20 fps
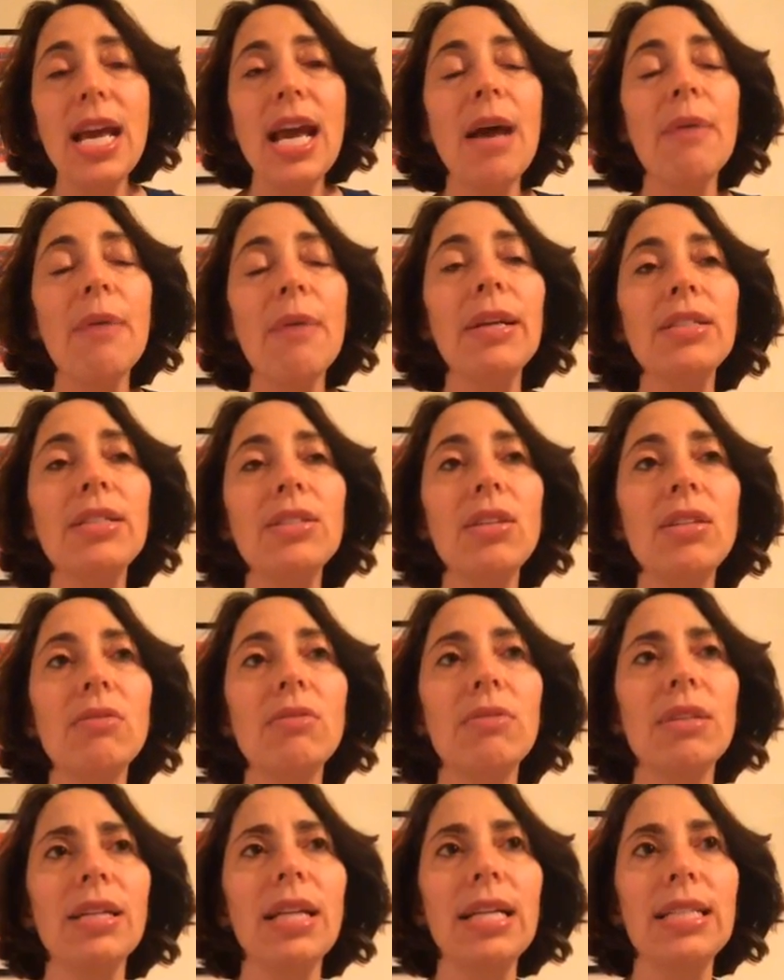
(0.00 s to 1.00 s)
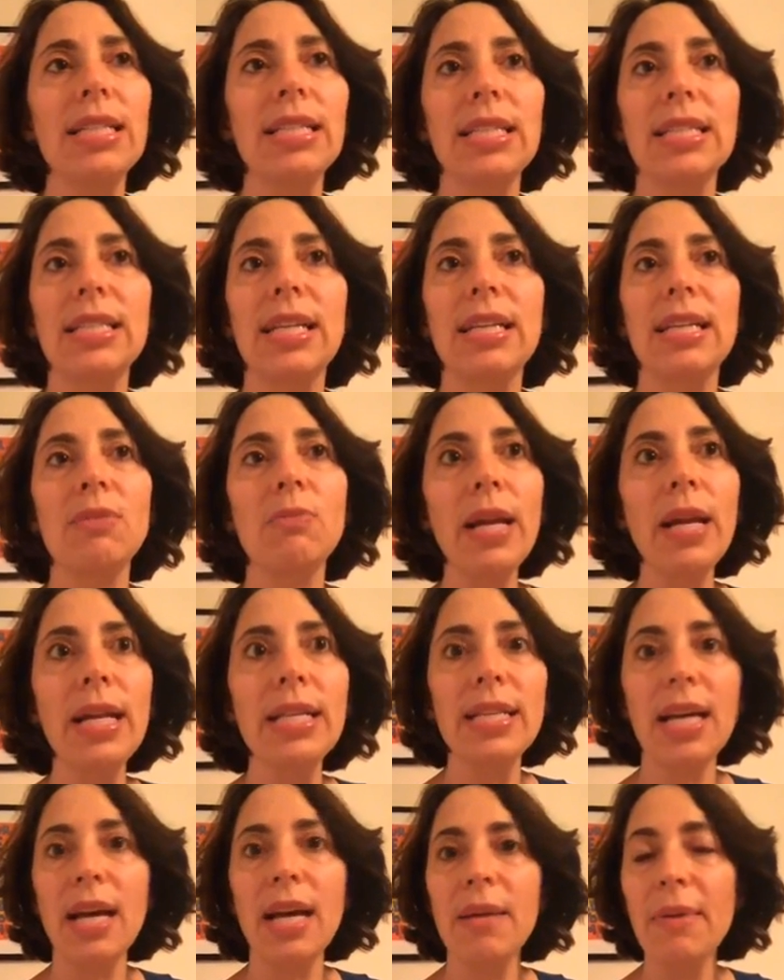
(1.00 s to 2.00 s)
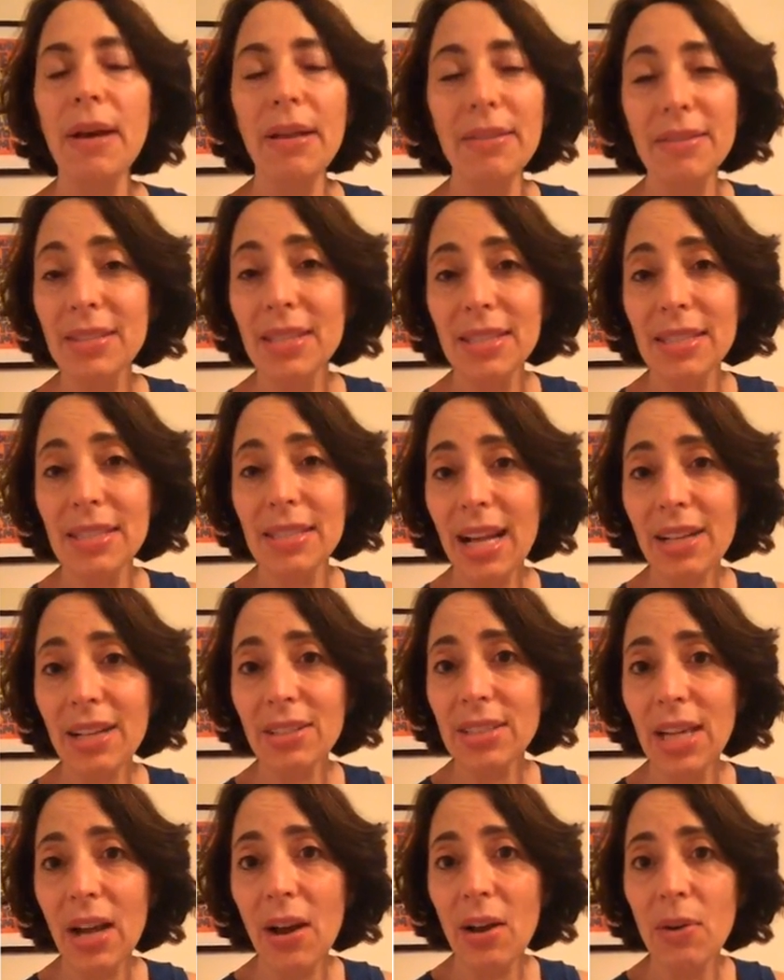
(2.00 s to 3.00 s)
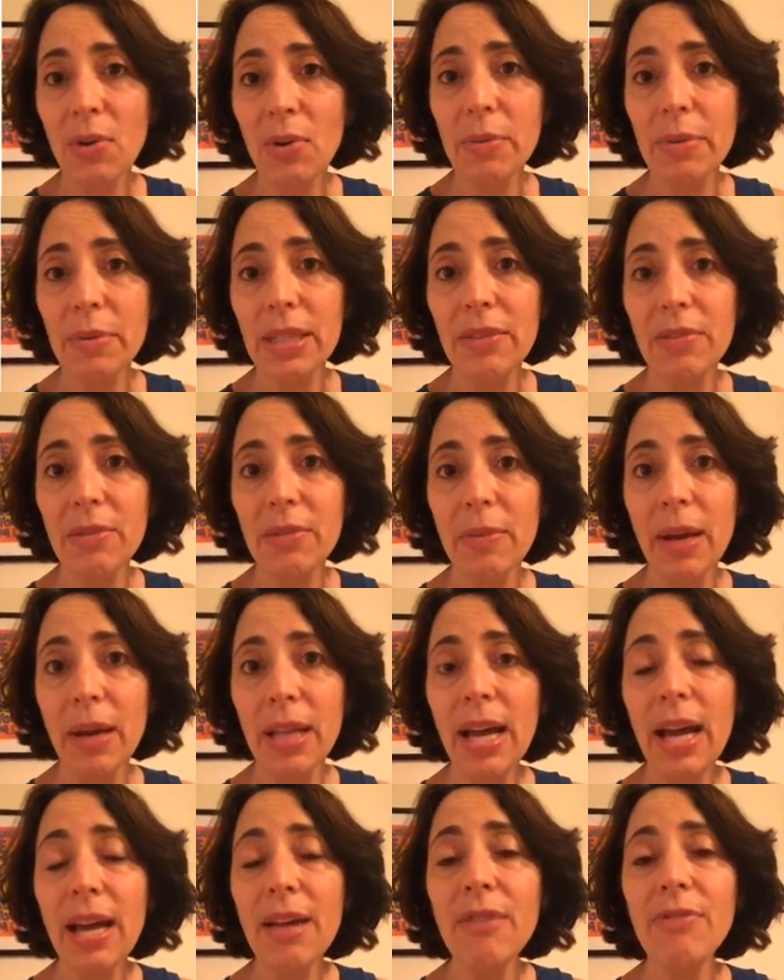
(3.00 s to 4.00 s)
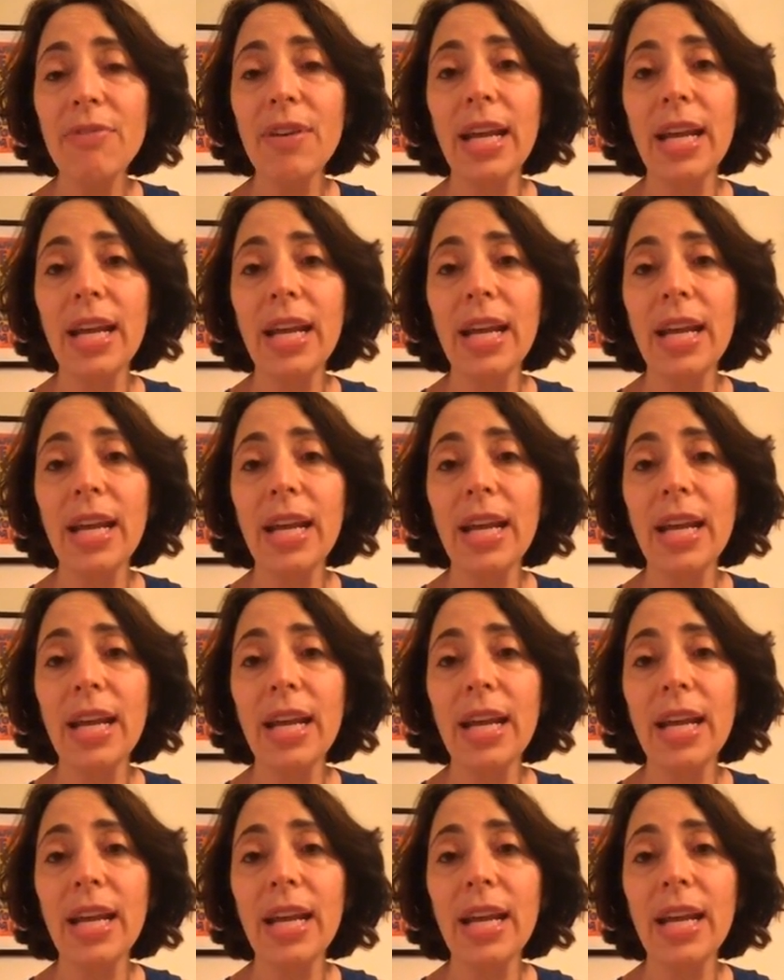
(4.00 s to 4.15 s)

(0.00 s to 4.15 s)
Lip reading: And when I started to realize this, I said, wait, time out. This isn't actually how I want to be living my life.